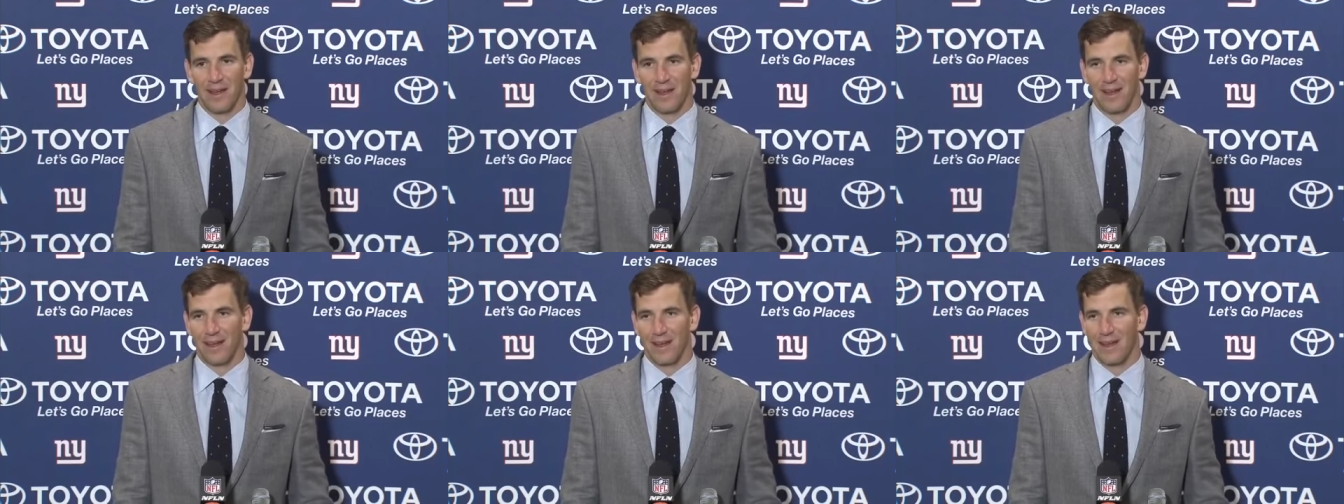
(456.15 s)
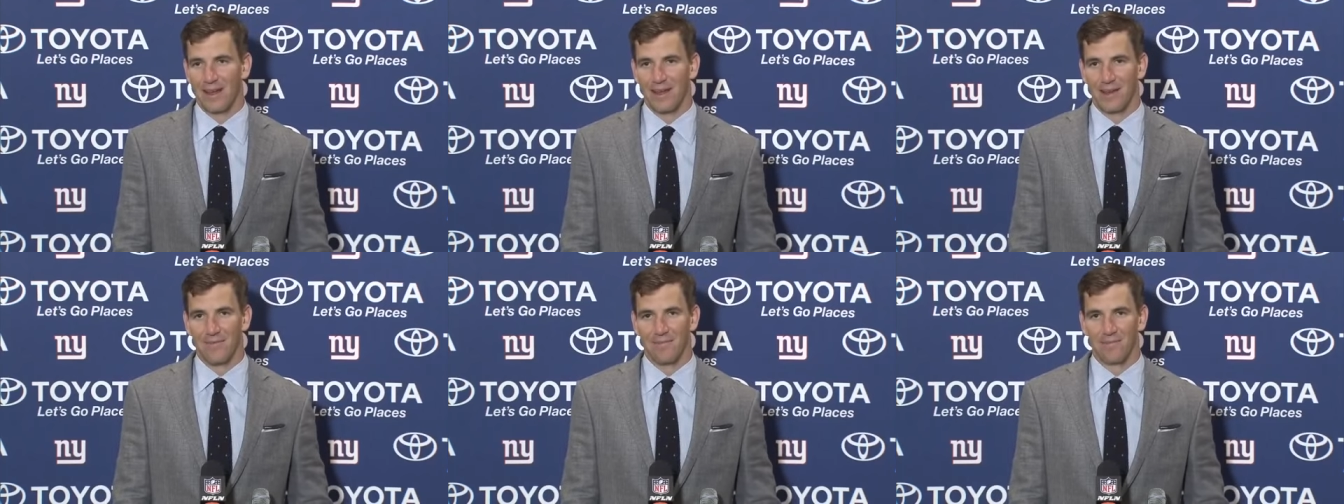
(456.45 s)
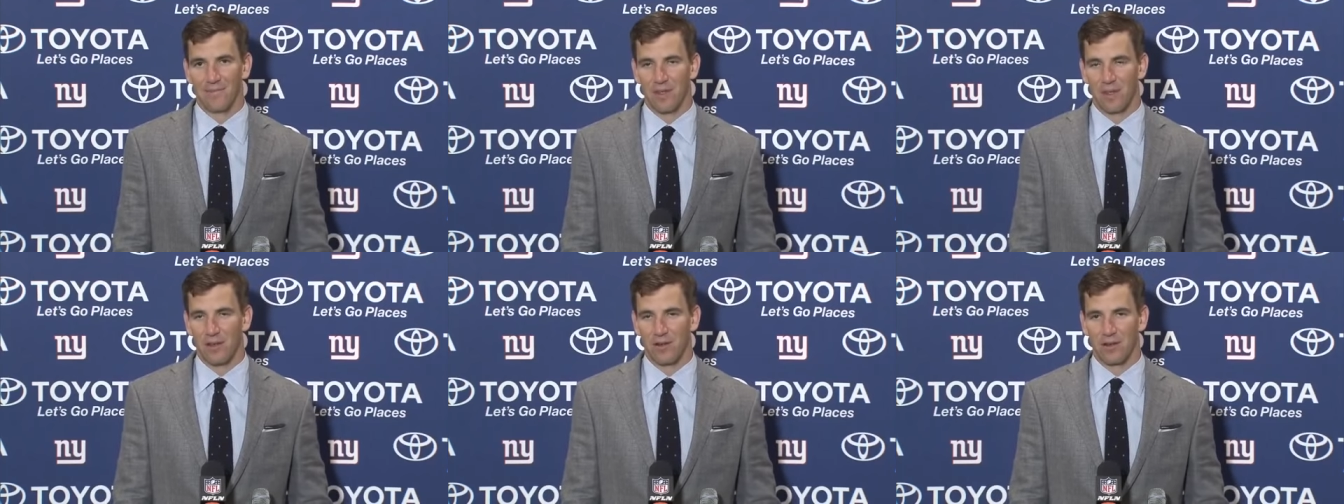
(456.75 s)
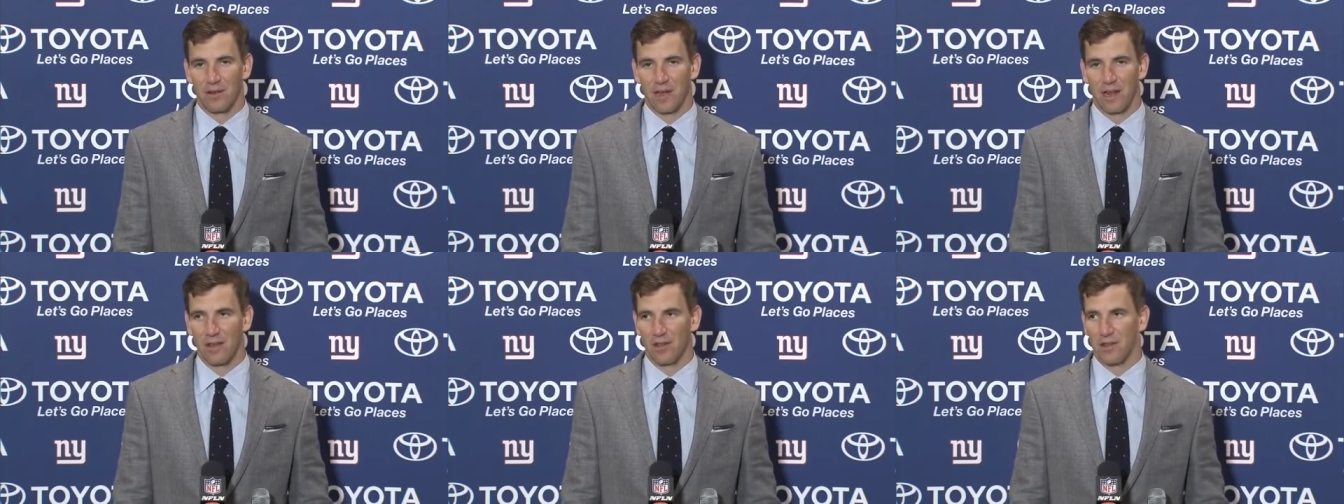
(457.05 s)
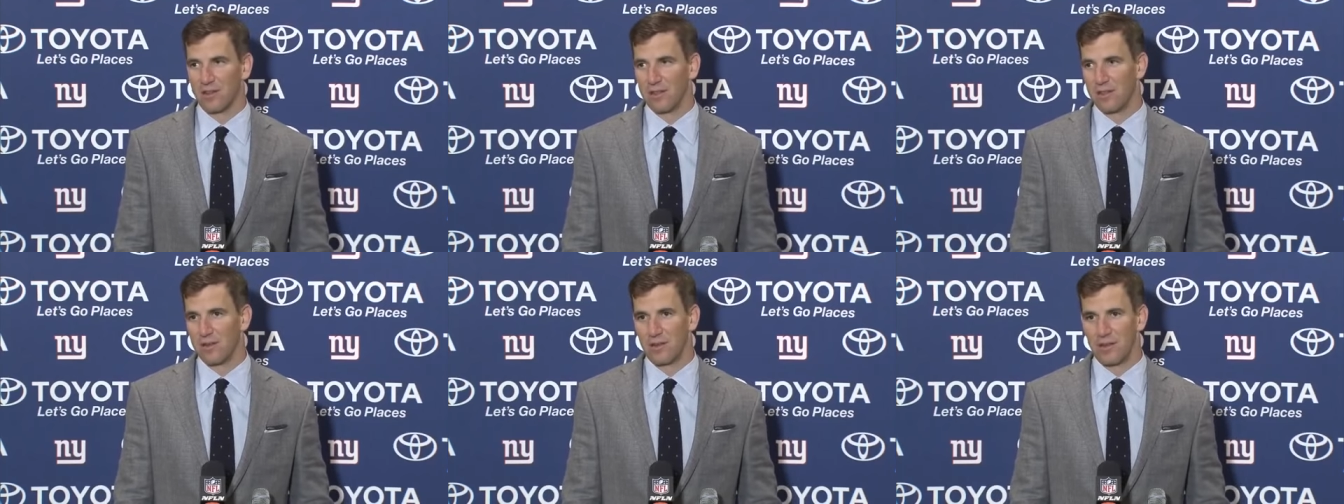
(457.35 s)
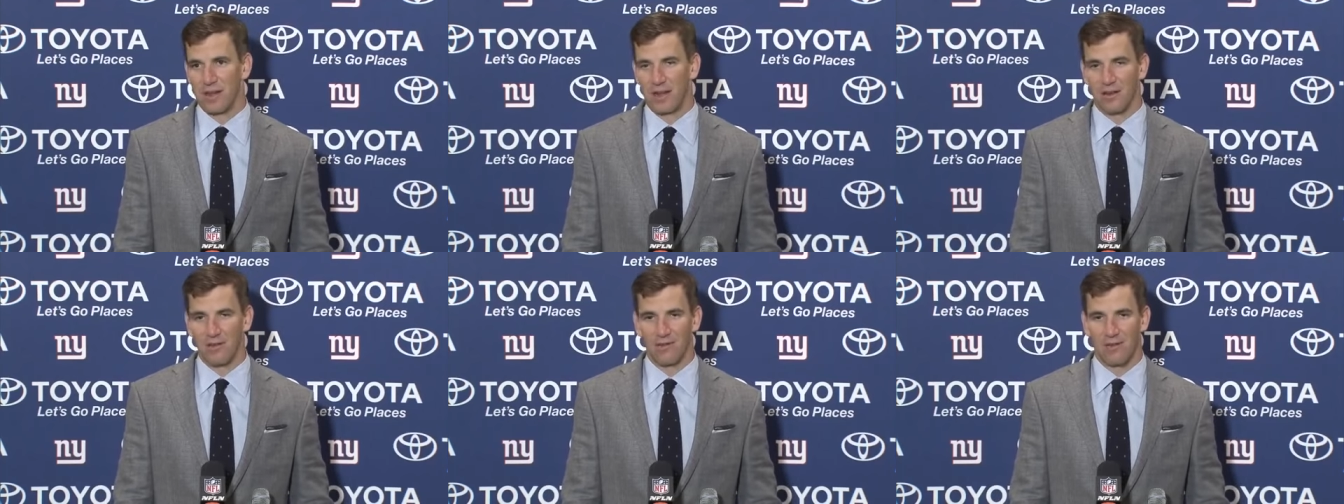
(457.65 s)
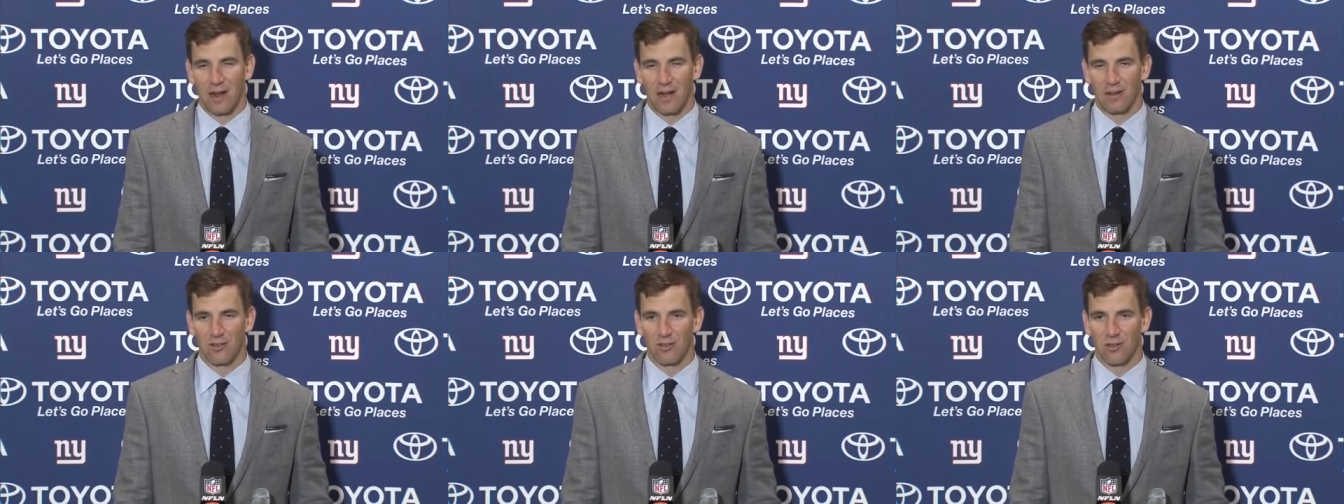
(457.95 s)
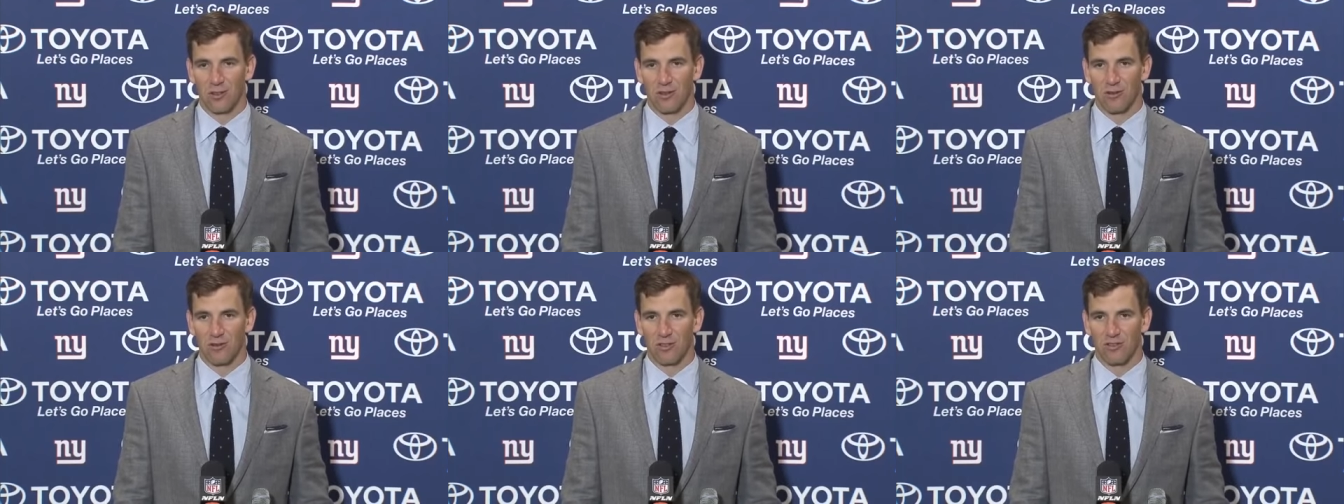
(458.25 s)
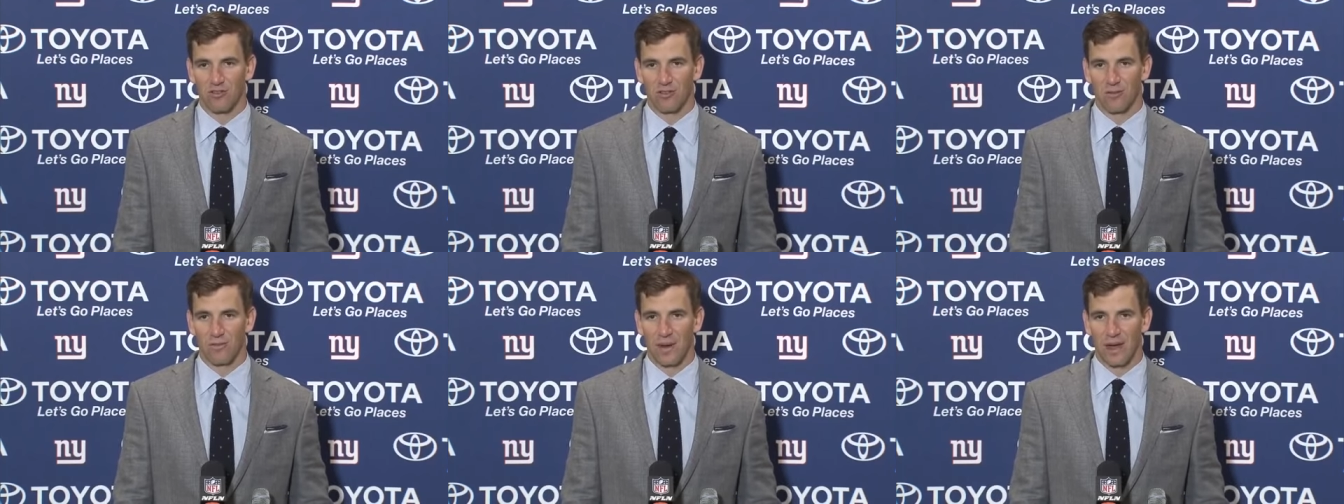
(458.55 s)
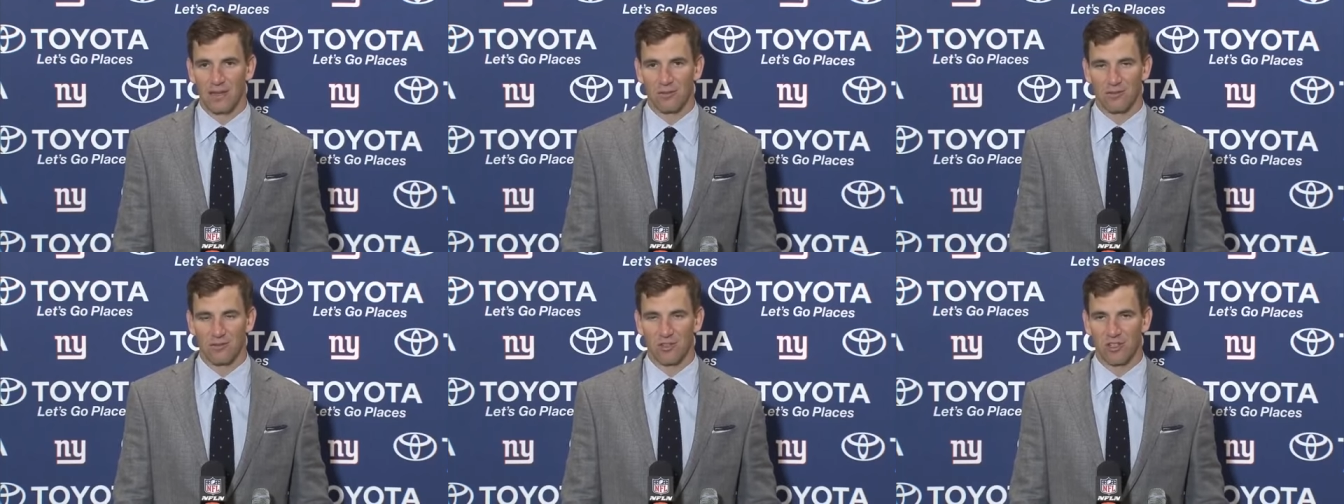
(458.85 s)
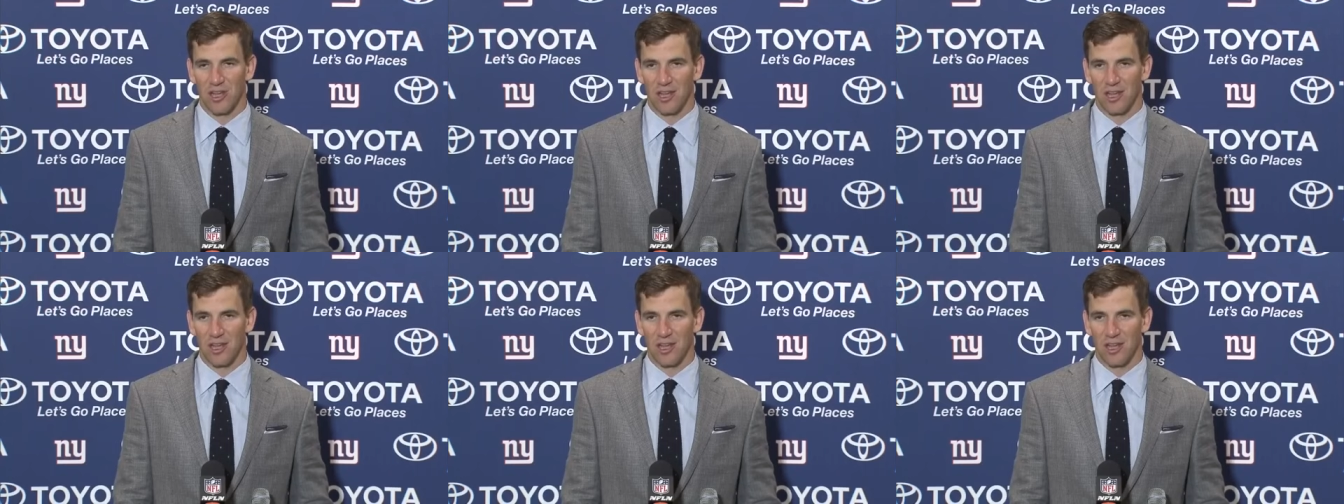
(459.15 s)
You know, kind of looked at Roger Lewis for a possible